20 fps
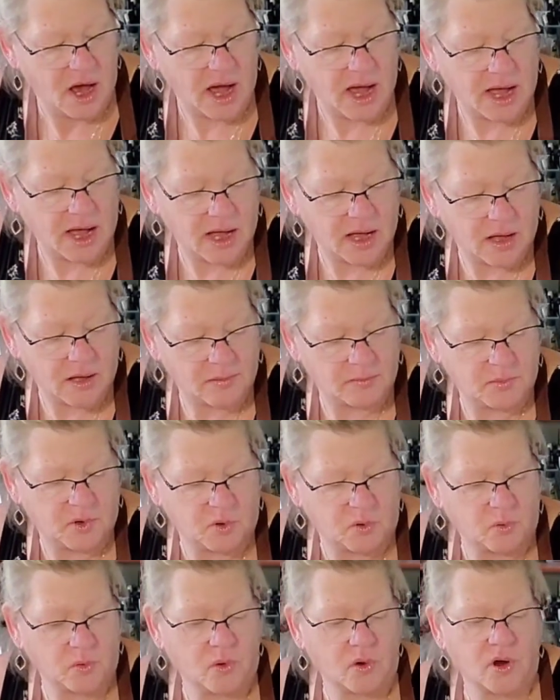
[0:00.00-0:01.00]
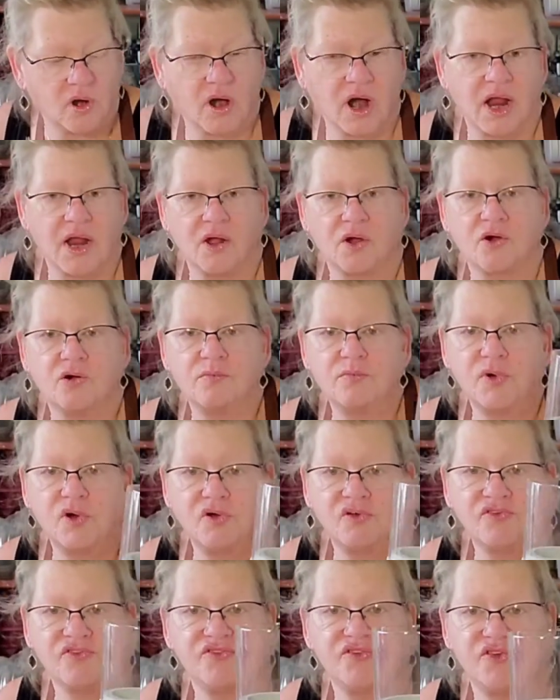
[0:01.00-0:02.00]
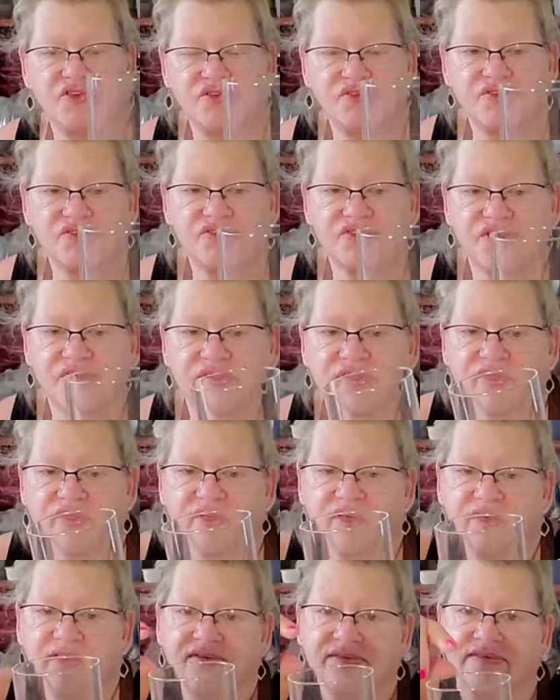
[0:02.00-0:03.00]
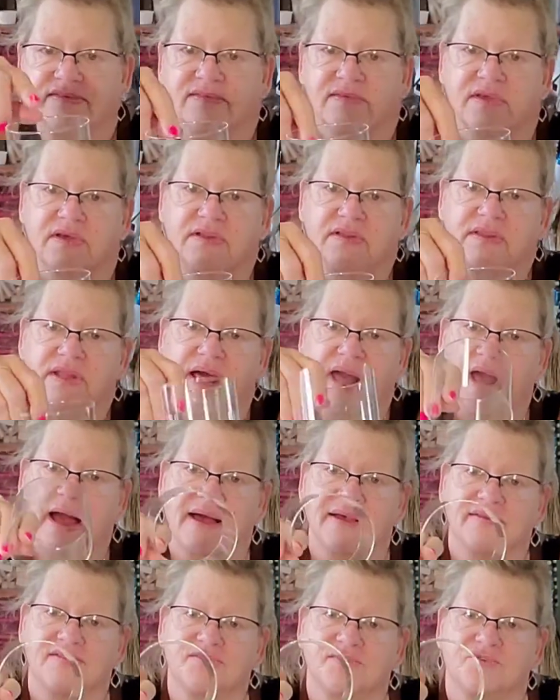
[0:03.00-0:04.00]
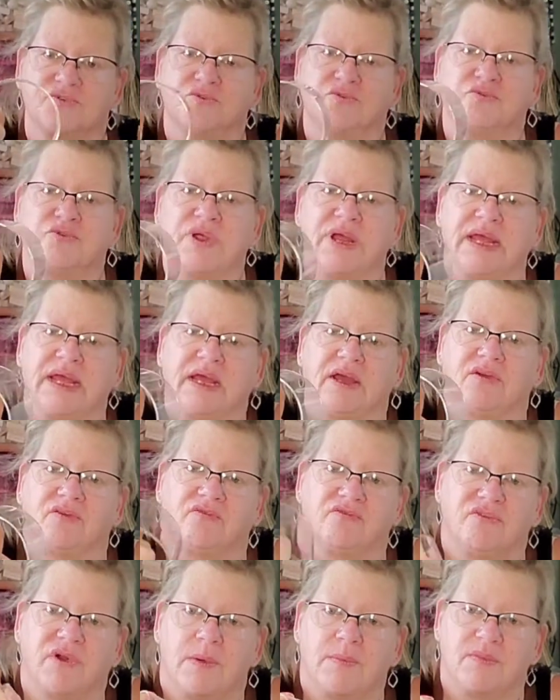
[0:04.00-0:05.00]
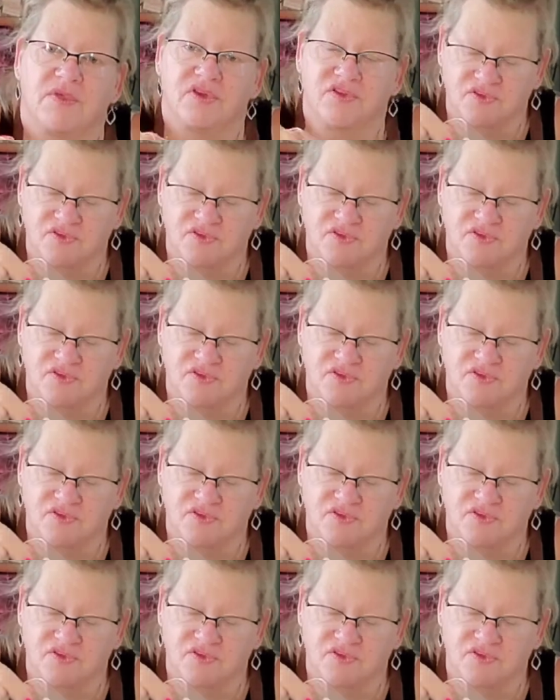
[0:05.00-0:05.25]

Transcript: Um, or I almost used this glass ring from the